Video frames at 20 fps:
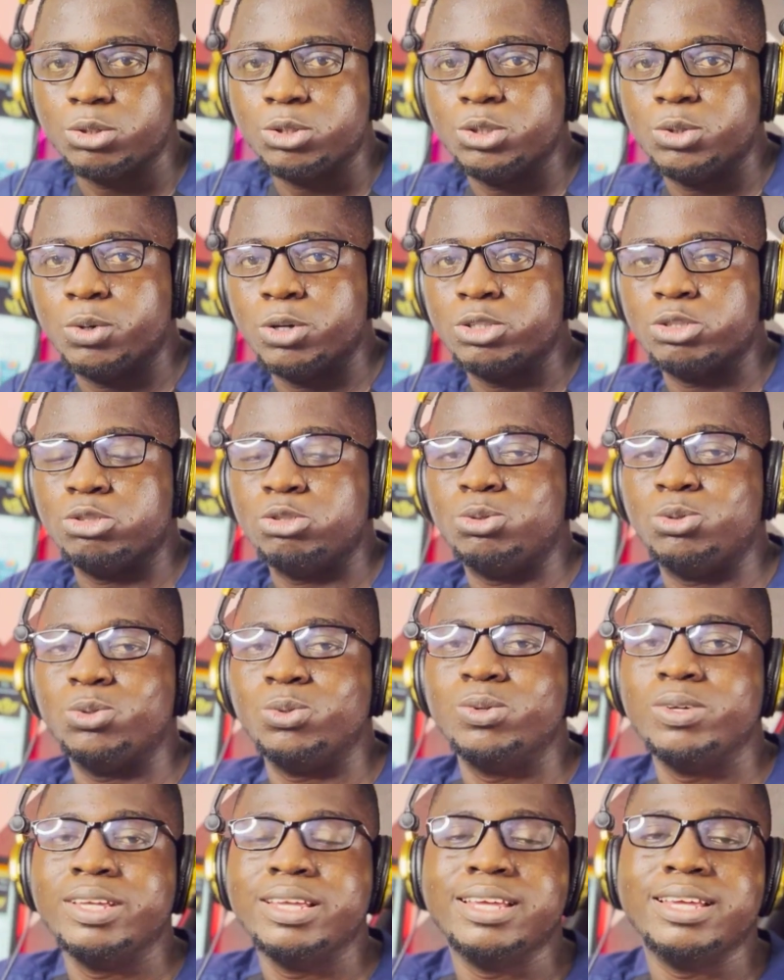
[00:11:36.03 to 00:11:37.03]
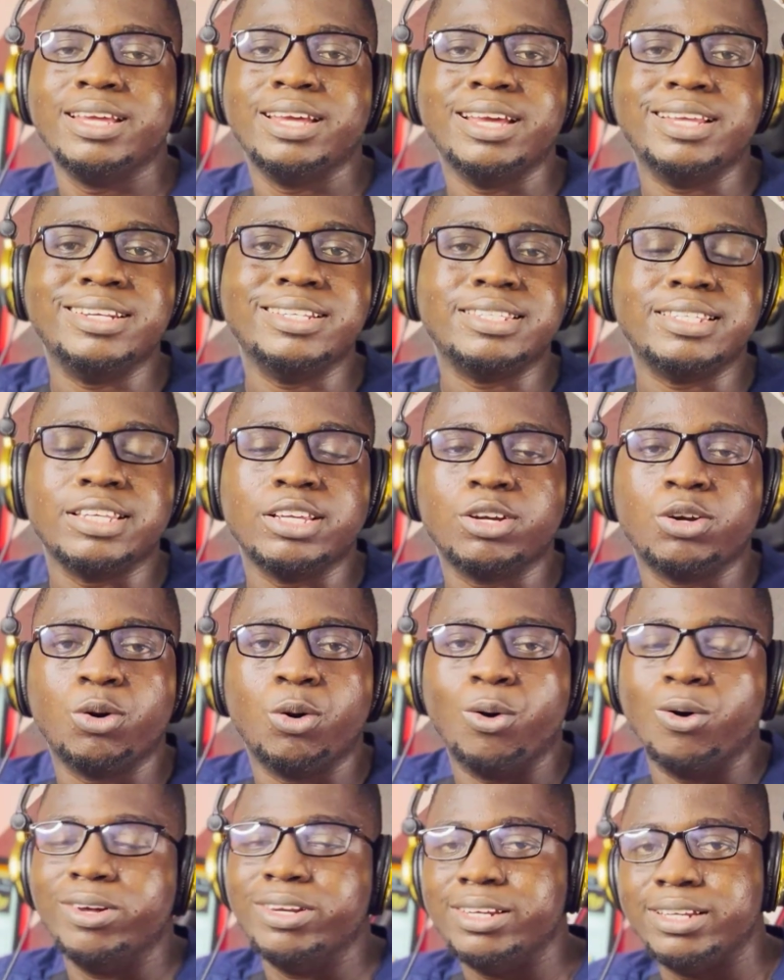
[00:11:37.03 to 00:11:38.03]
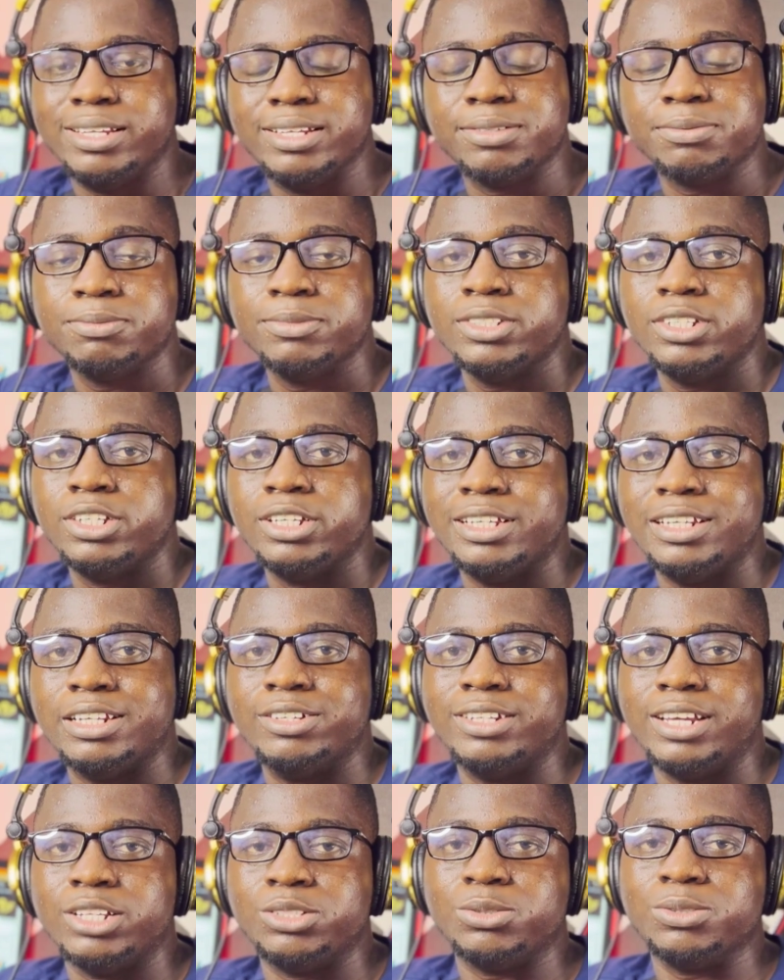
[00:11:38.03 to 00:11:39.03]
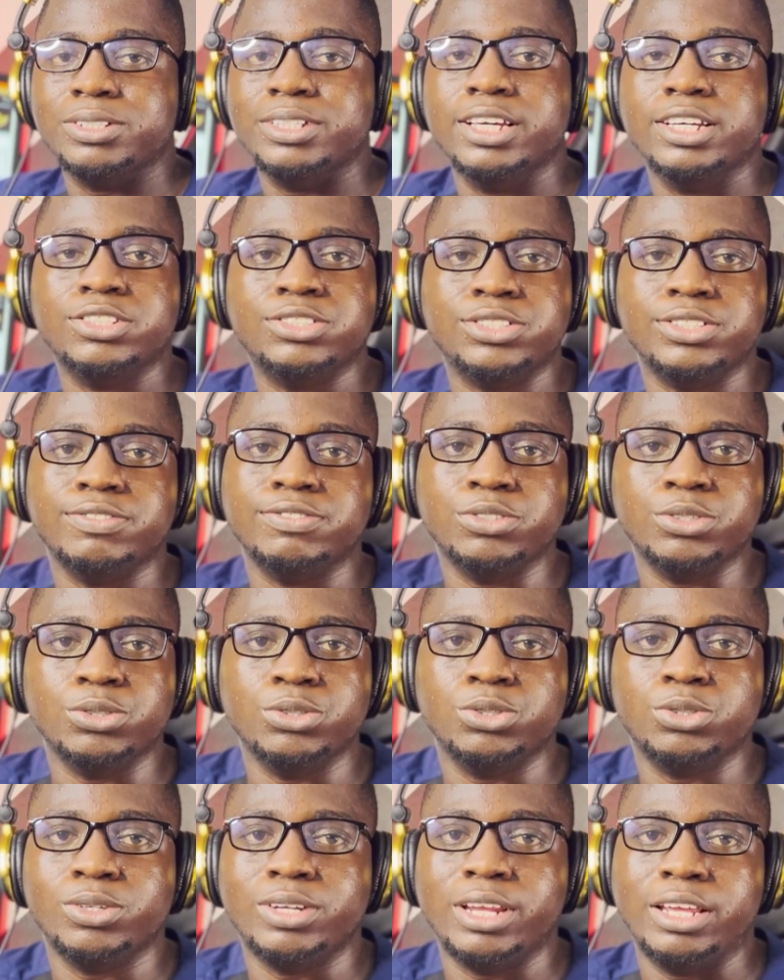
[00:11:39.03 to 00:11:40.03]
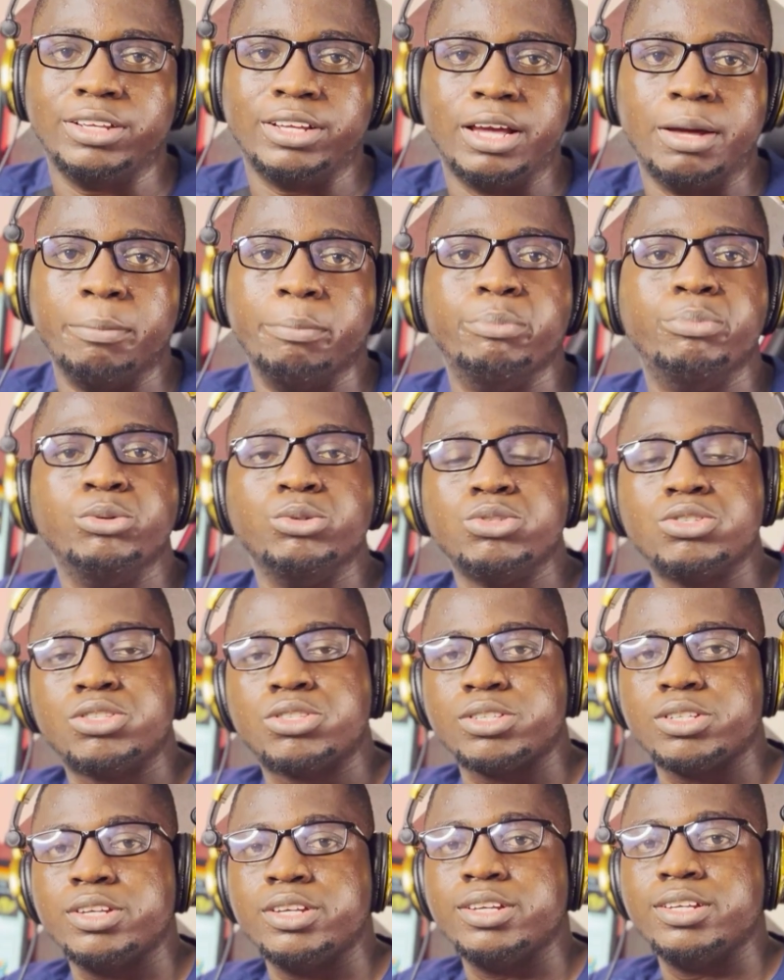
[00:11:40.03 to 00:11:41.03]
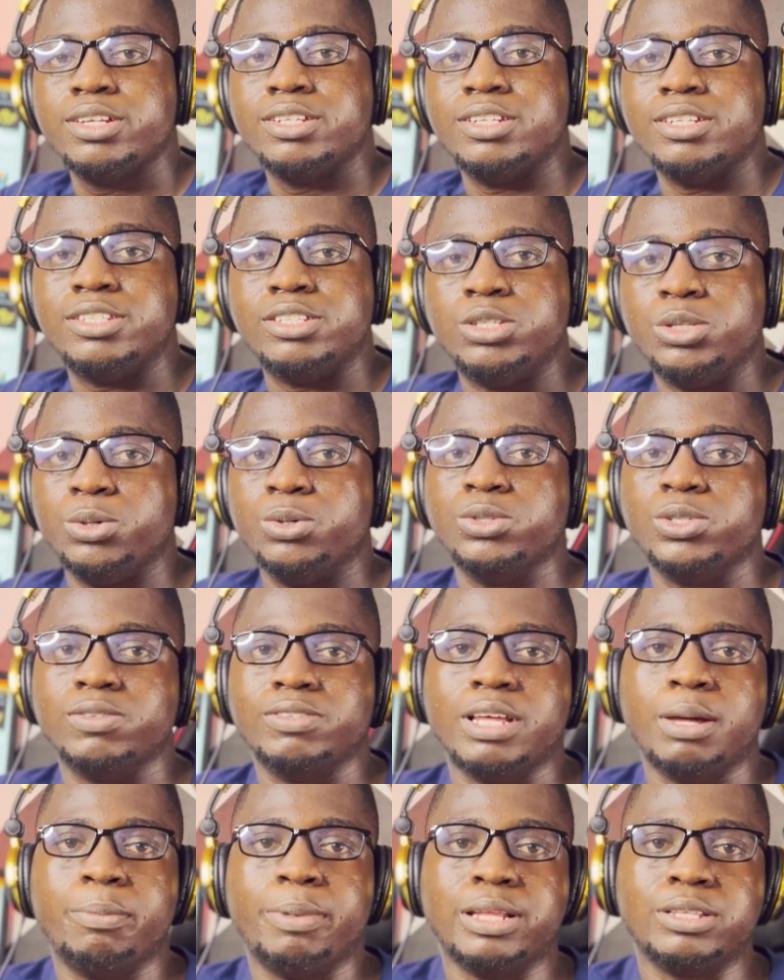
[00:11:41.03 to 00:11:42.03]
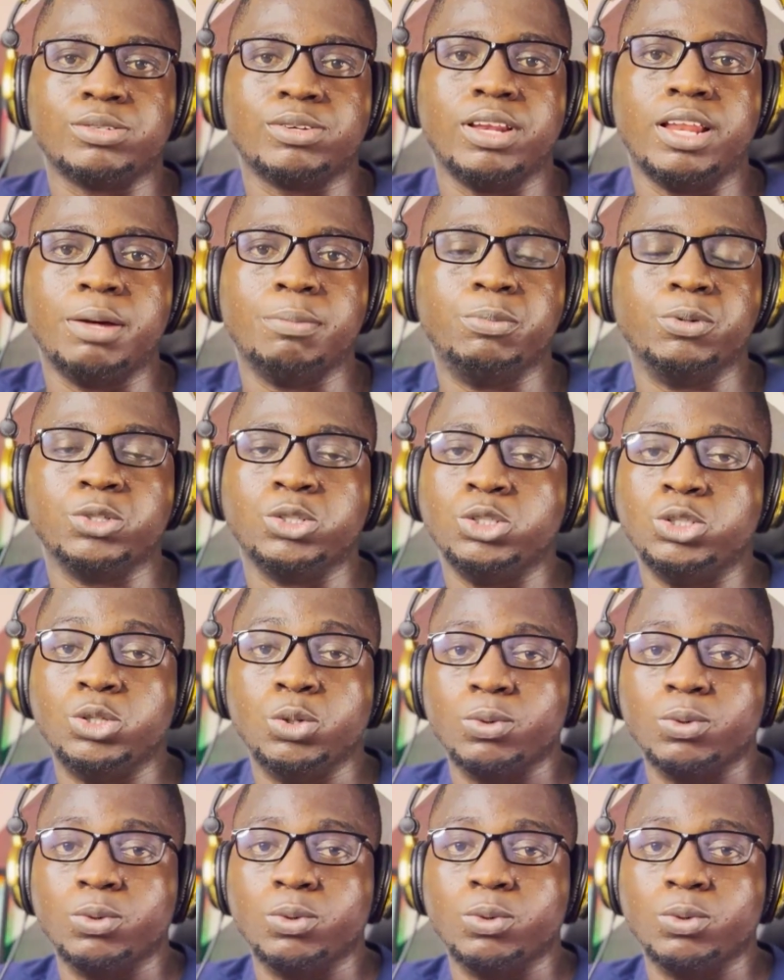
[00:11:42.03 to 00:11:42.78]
So you don't want to do anything corny in order to get reviews so that you can boost the sales of that particular book.